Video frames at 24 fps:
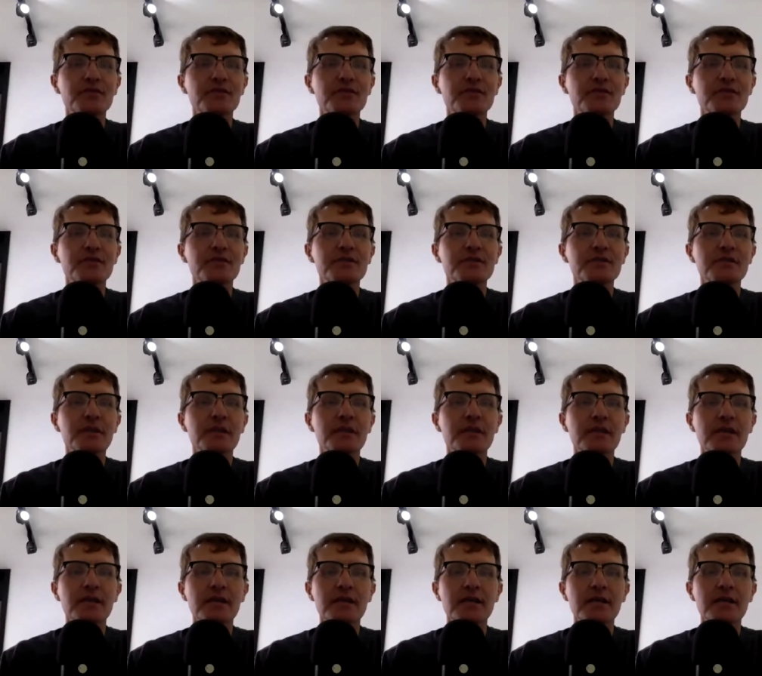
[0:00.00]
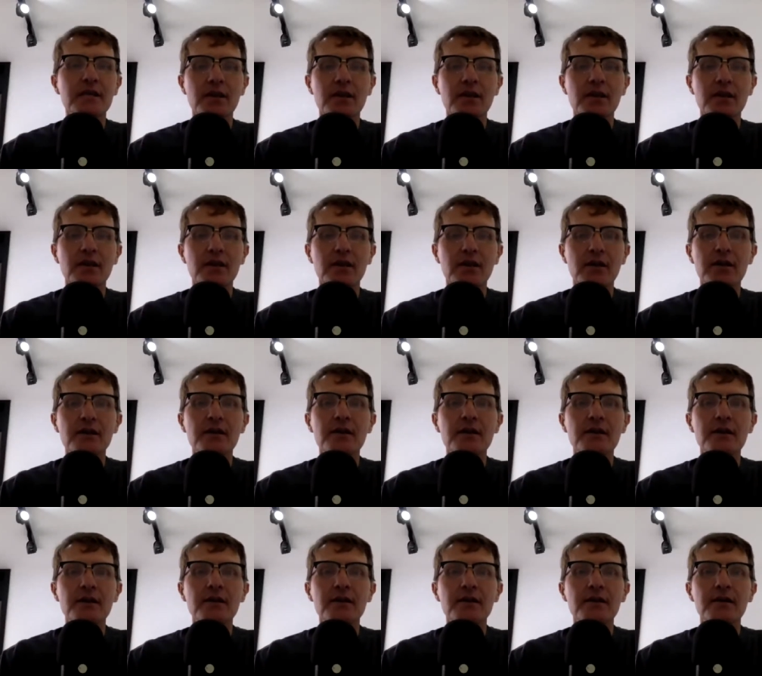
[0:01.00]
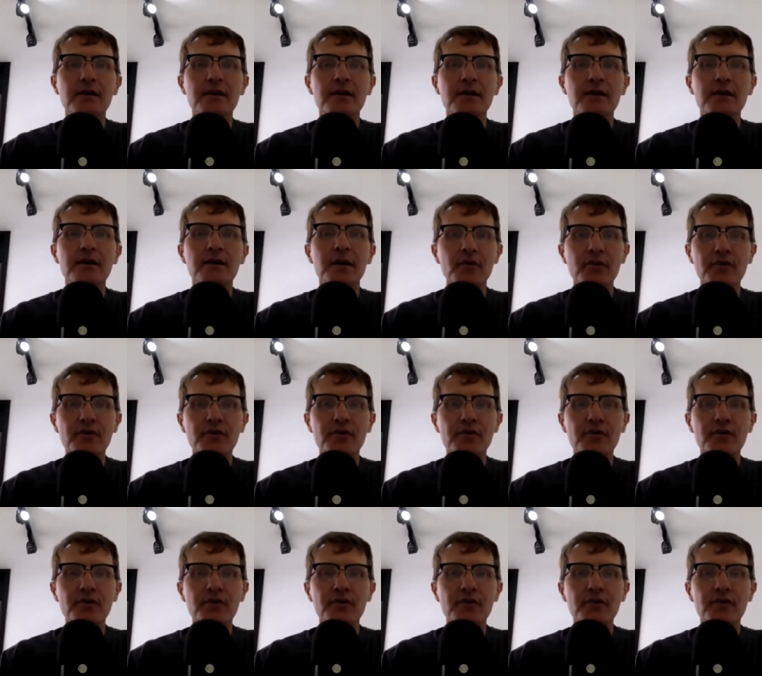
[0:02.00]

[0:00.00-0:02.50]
difficulties here. Let me. Uh,